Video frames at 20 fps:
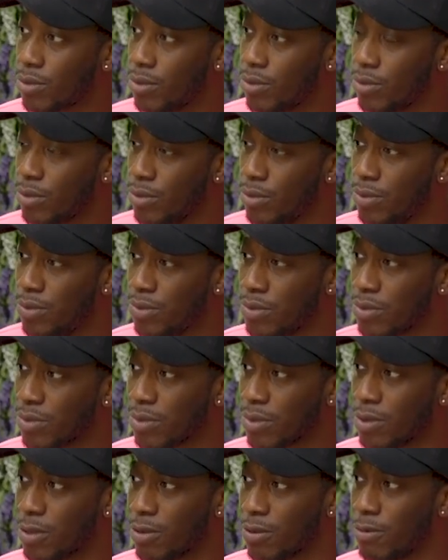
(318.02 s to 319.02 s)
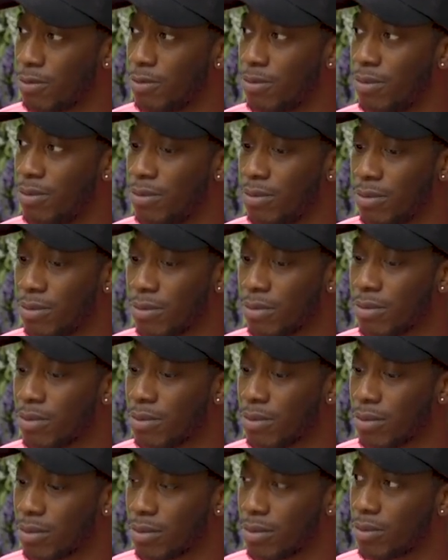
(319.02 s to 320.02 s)

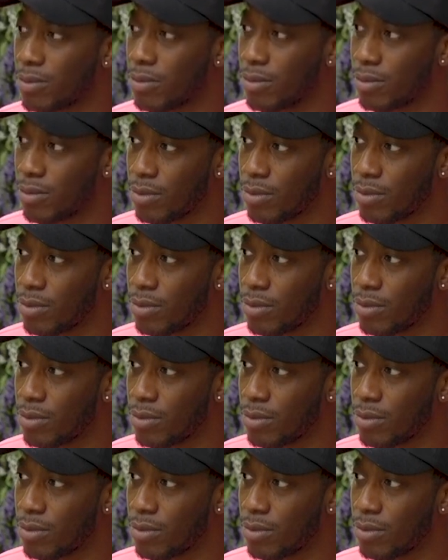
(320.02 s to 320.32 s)
(not speaking)